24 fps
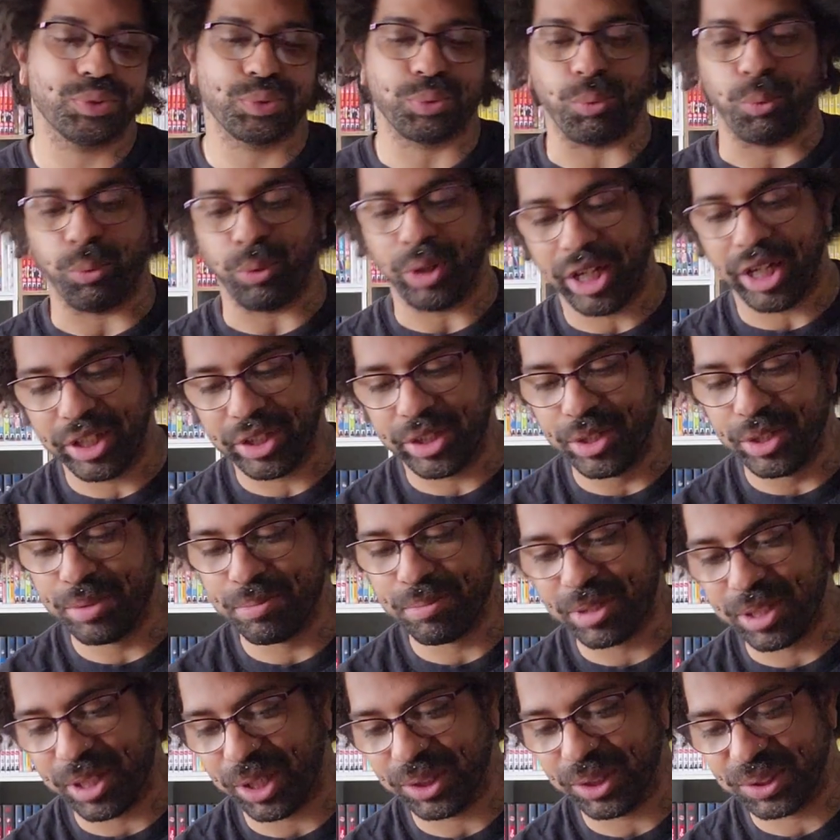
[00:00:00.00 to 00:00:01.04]
random
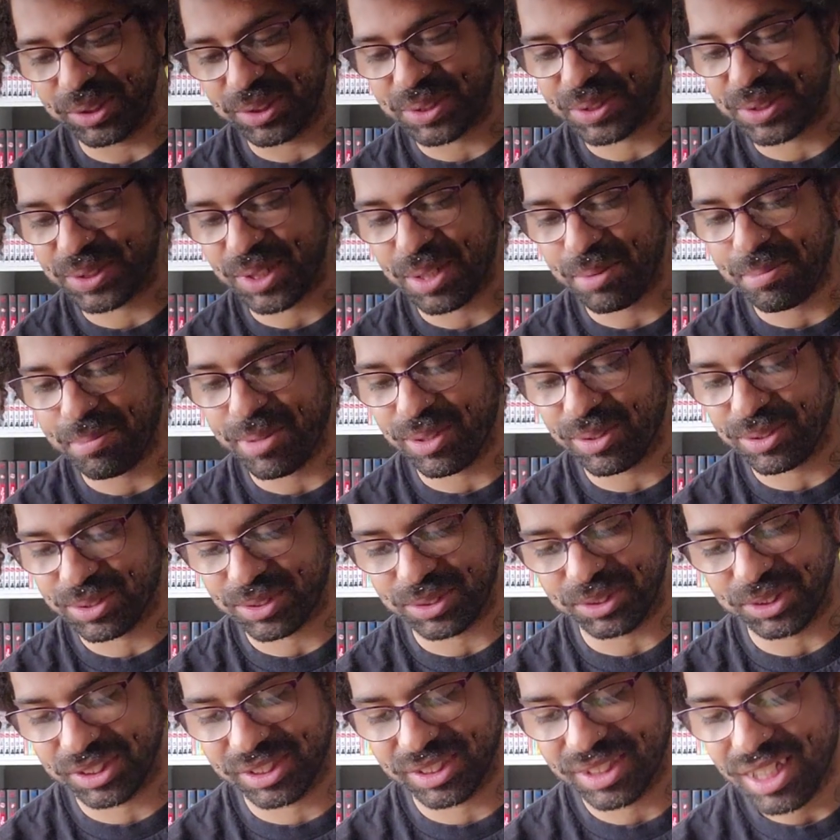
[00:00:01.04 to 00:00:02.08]
colors almost, or
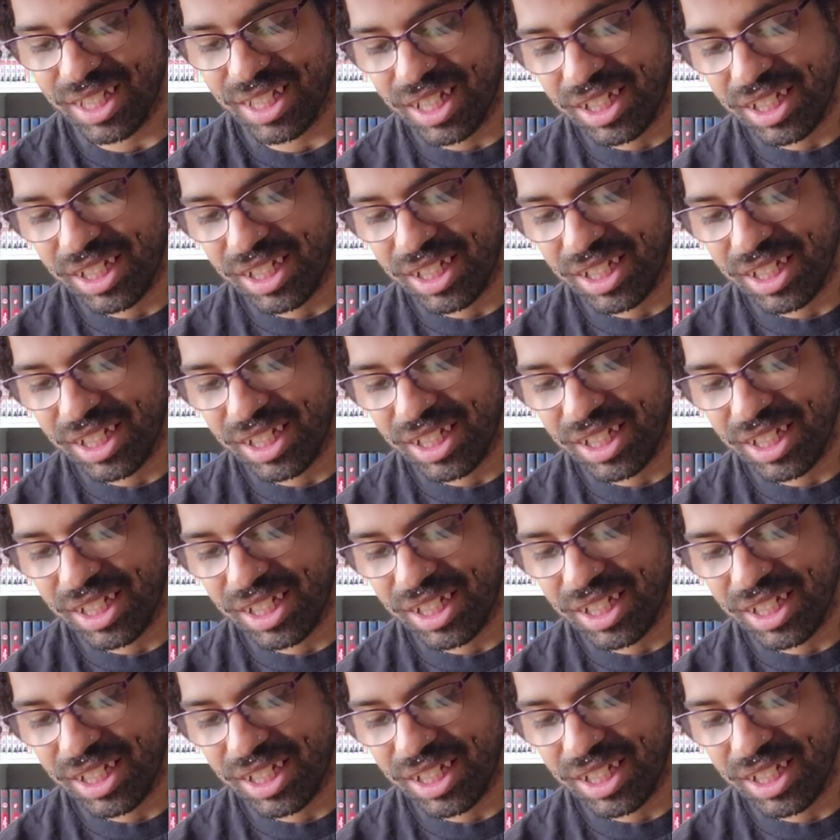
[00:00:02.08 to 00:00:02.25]
just